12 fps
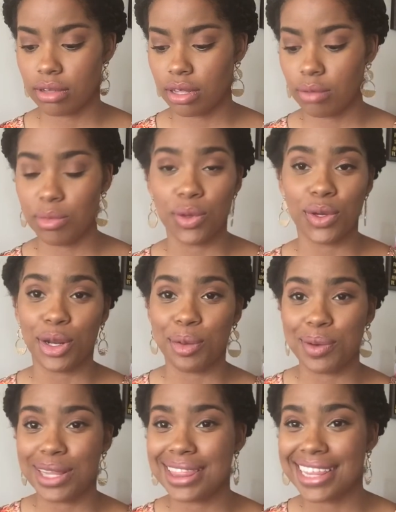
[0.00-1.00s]

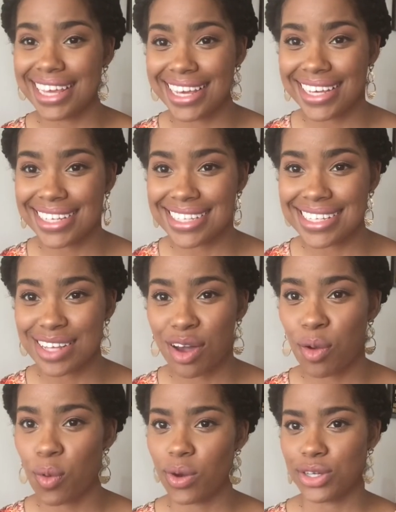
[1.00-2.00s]
1,000,001 things
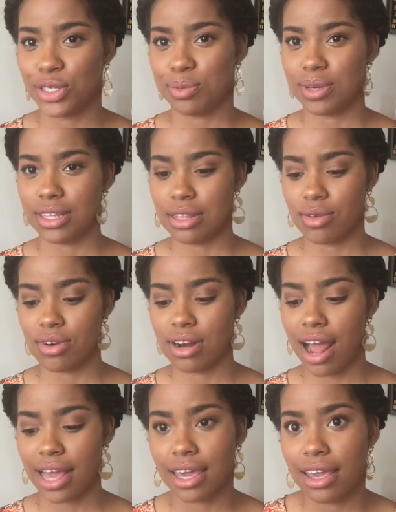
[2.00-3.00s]
worshiping the Lord.
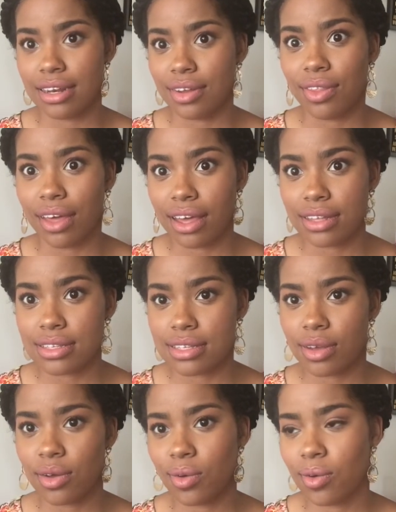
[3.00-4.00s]
I can't do that.
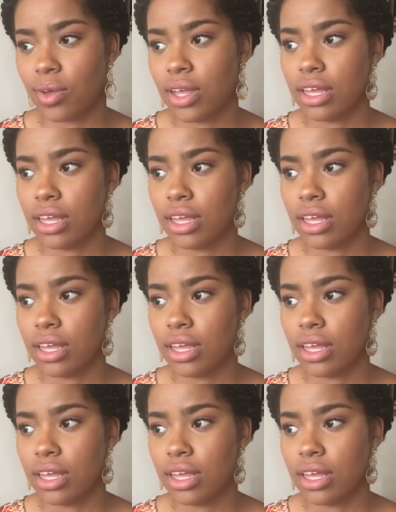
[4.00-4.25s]
So